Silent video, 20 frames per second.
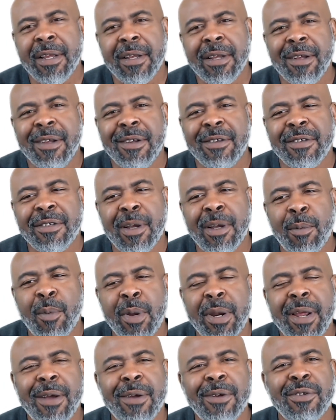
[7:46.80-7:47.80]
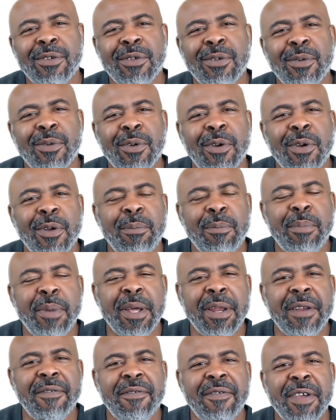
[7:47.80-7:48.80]
someone else could
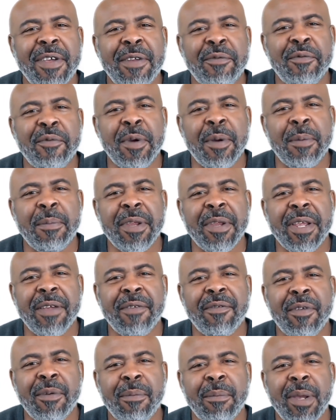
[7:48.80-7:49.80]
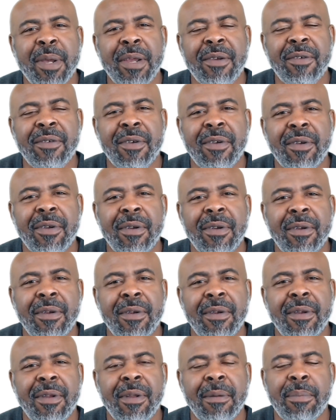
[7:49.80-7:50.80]
benefit from the information,
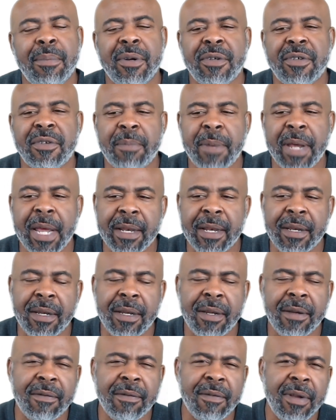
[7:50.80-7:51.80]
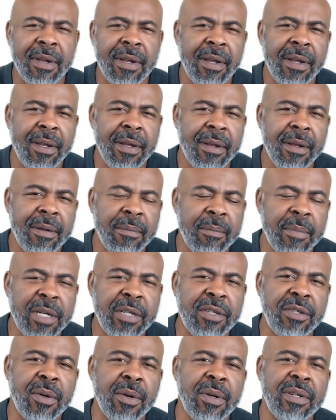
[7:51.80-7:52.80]
the perspective, be
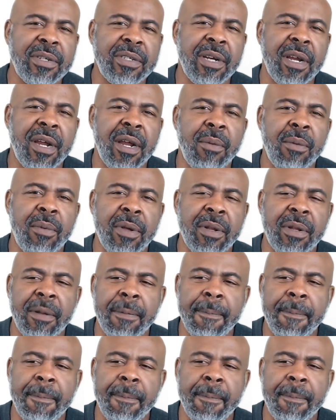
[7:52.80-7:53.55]
sure to share it with them.